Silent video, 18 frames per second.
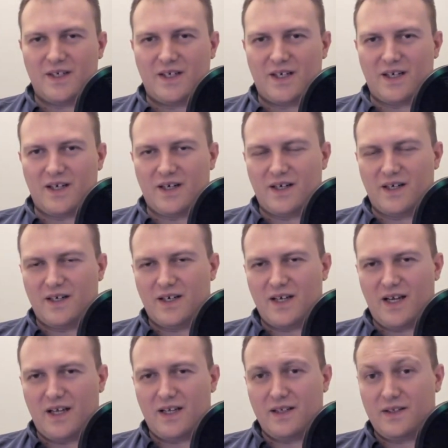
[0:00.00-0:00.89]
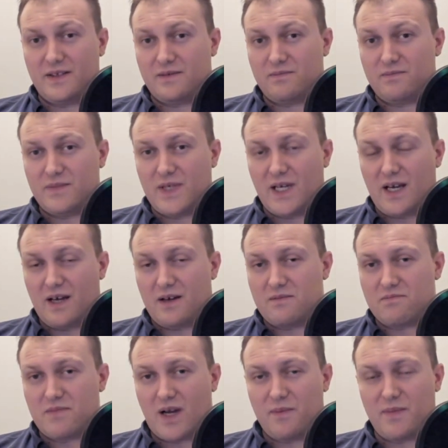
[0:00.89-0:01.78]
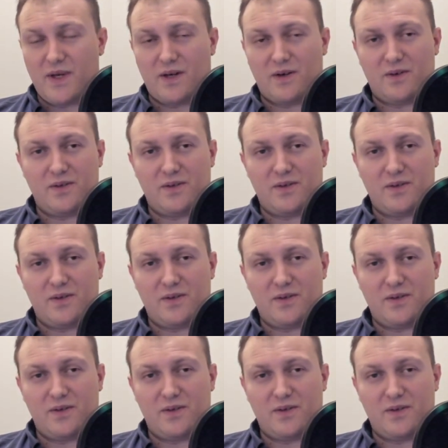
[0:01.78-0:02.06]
And yeah, I'm here